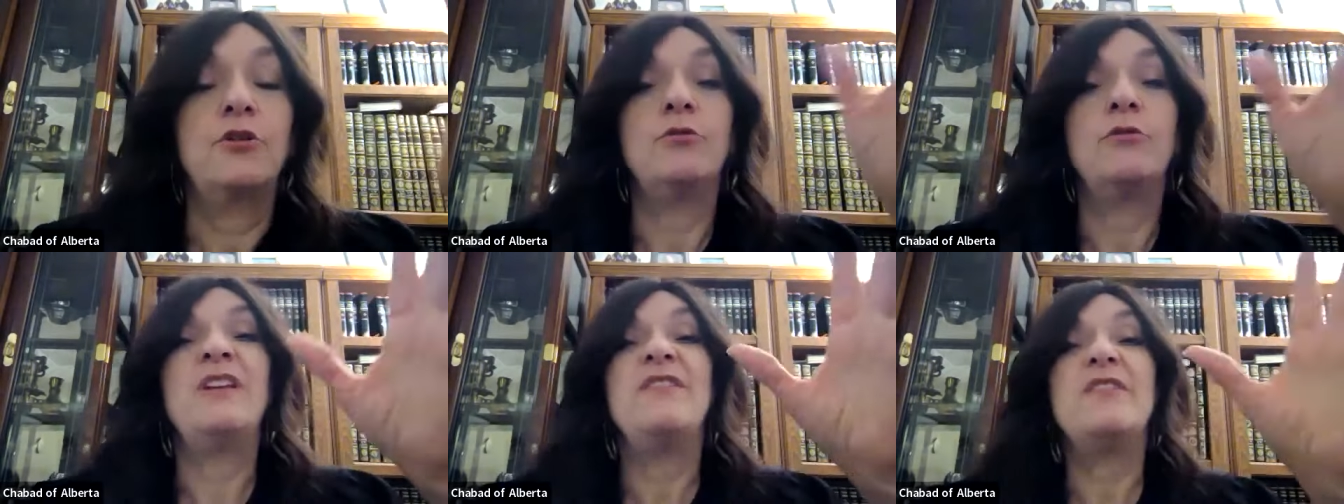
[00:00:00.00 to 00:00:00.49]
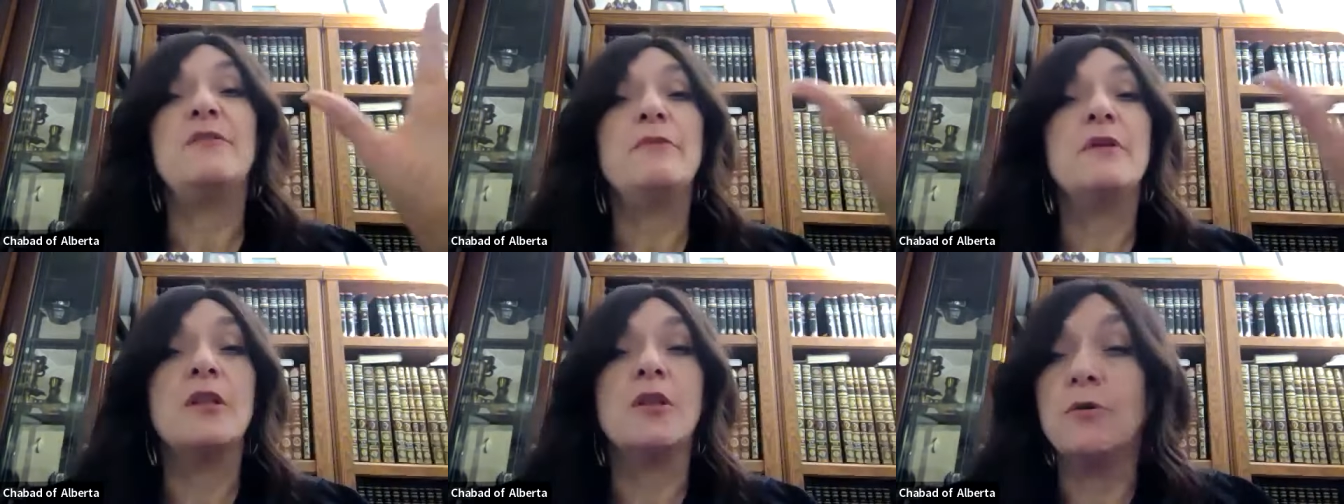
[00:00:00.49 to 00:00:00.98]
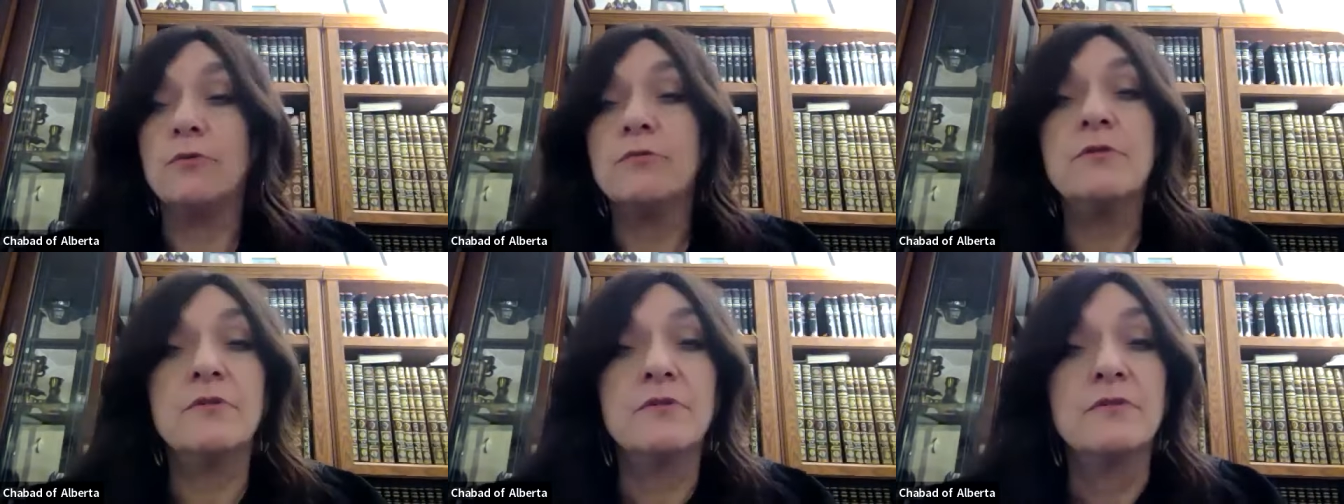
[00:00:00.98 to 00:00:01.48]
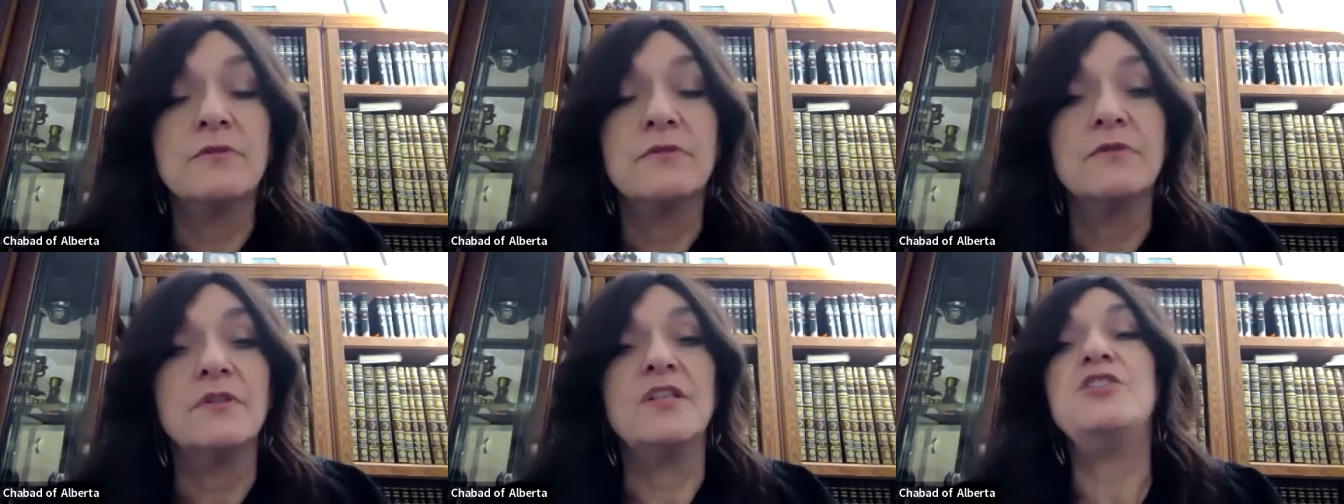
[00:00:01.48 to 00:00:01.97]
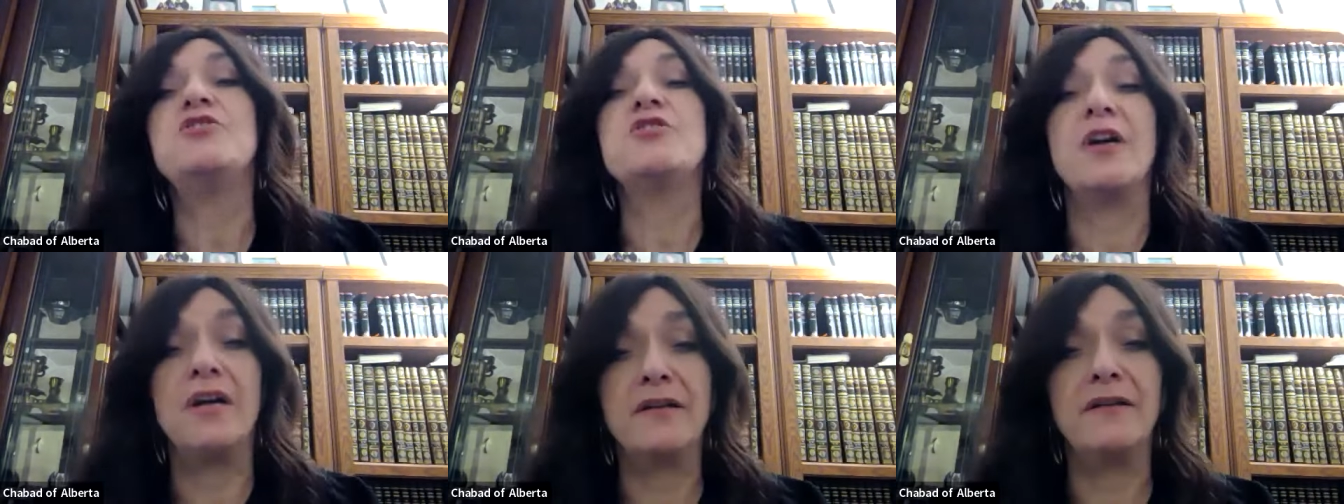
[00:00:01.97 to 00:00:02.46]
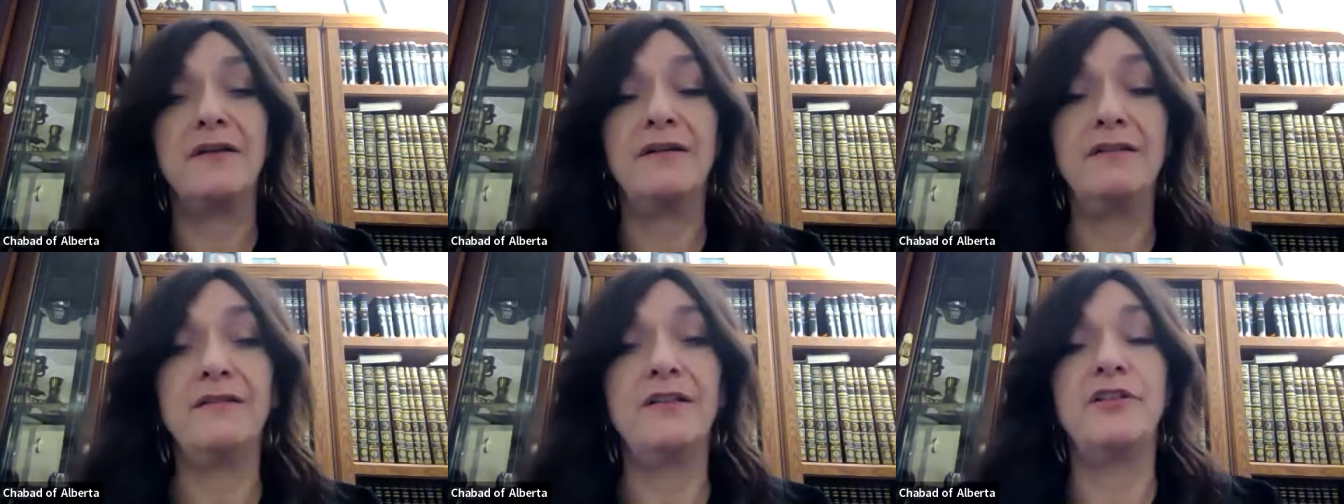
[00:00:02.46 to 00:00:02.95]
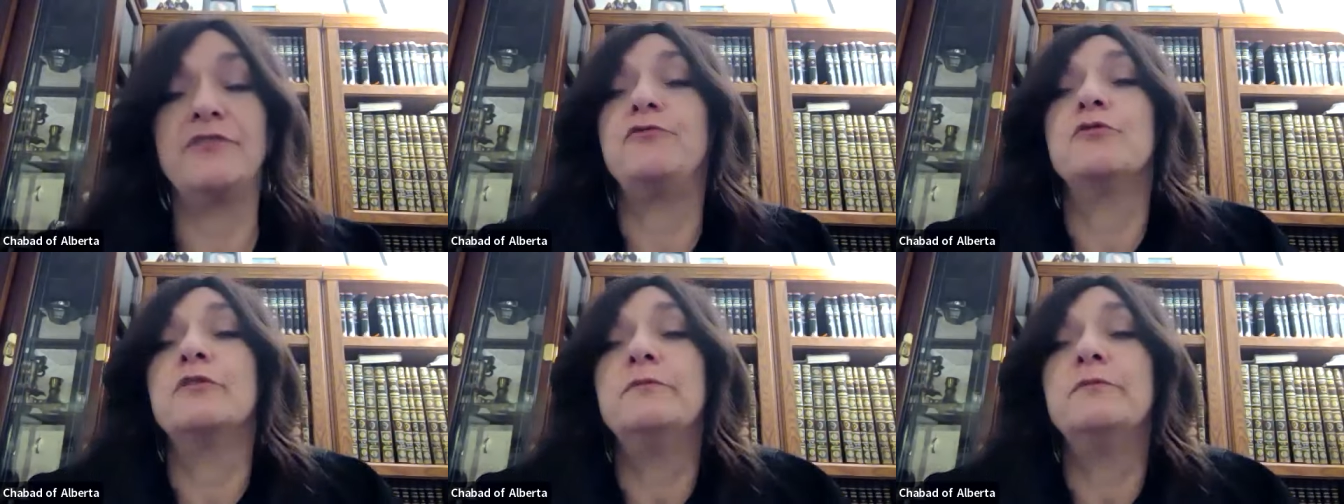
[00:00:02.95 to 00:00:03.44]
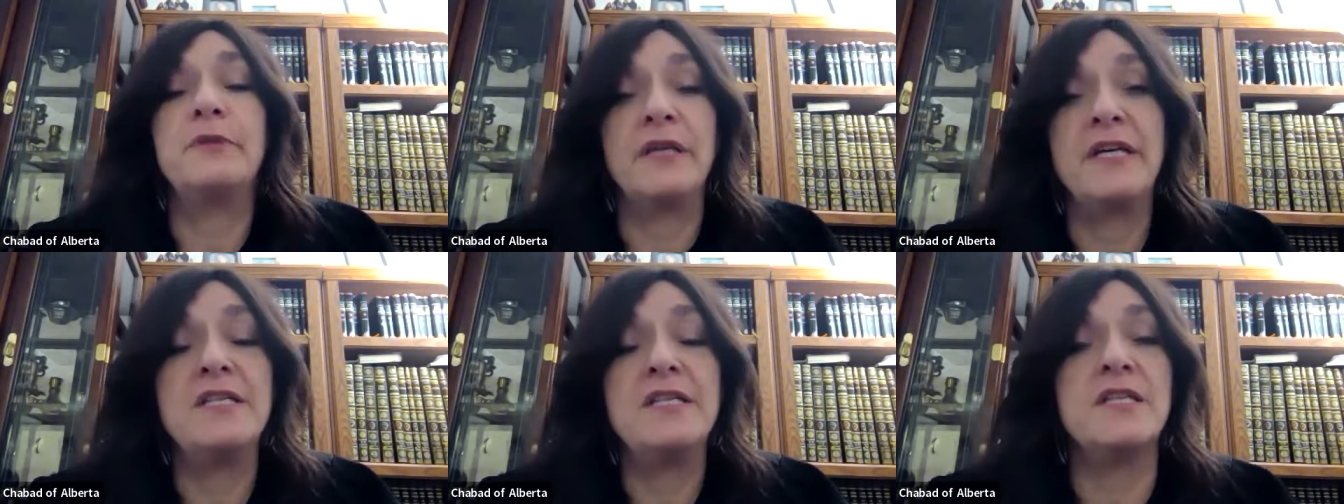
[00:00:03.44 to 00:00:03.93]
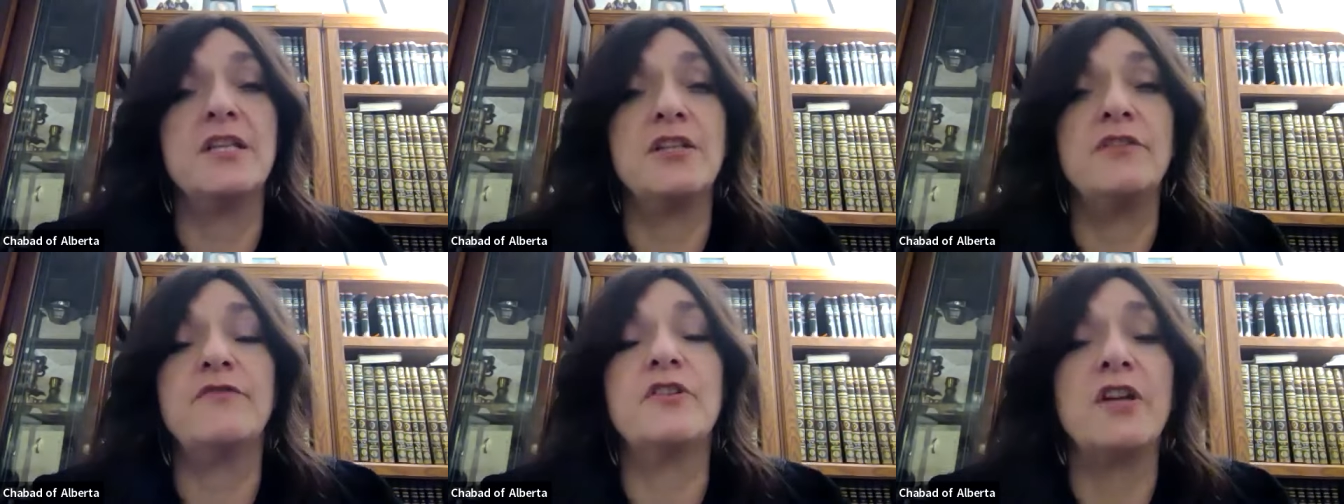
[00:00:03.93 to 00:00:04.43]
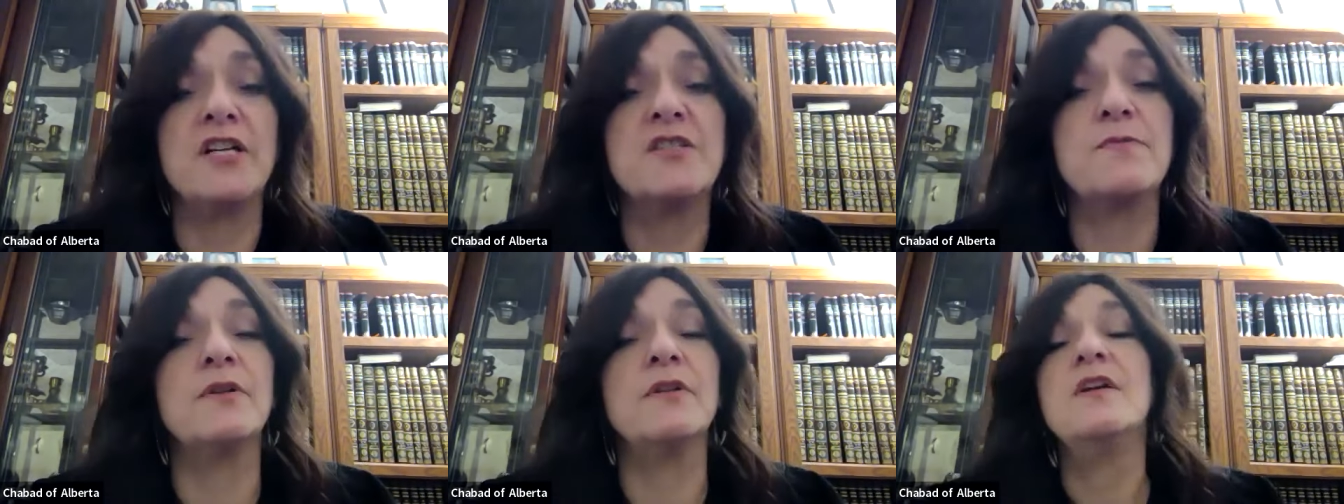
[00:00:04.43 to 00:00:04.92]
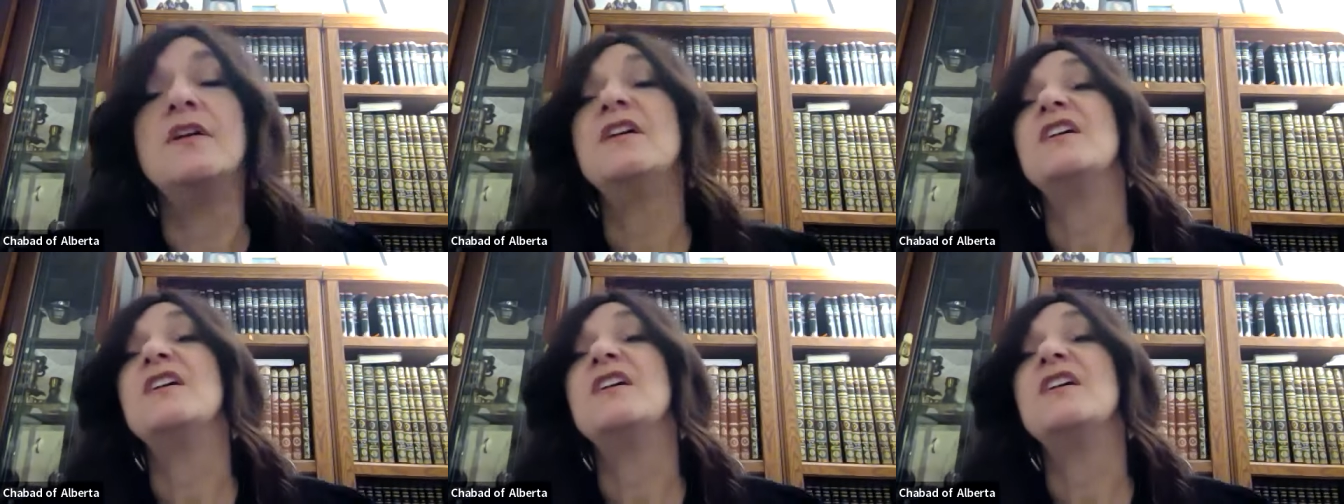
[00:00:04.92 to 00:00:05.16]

to leave them alone in China, in a foreign place, in a different hospital.